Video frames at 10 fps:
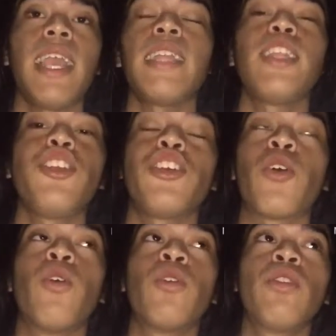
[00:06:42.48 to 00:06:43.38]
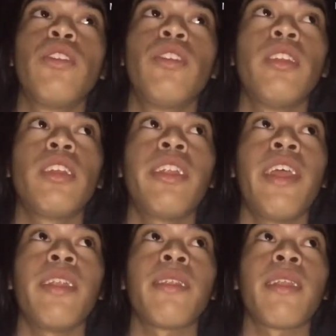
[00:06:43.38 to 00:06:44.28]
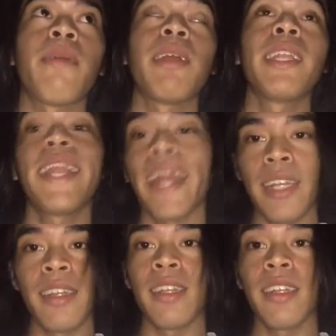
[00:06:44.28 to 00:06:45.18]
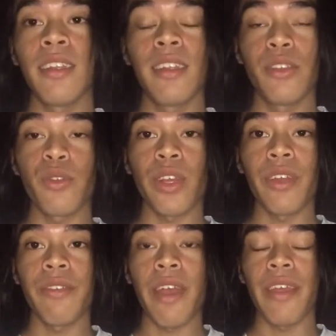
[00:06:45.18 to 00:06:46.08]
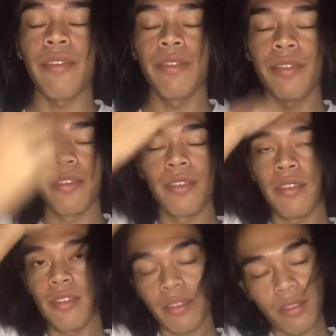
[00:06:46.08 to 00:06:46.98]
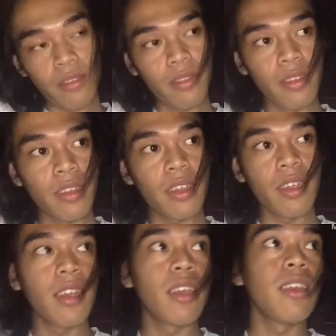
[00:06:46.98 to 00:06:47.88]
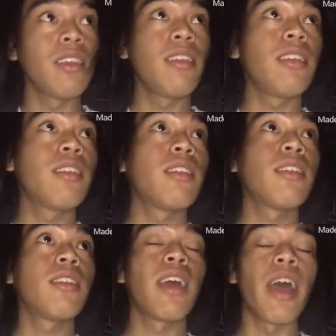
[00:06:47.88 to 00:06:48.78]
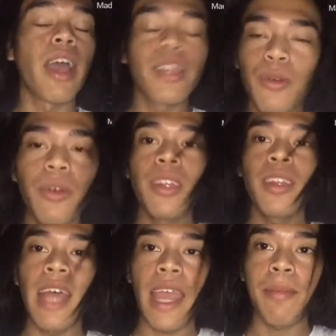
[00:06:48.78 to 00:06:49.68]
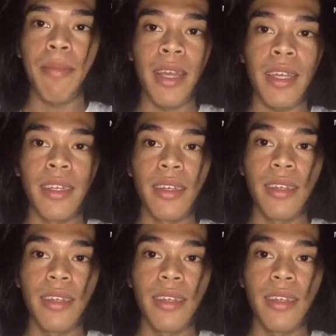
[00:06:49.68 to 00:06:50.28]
18-year-old na din, na magna-19 na this 25, is, I don't wanna die pa.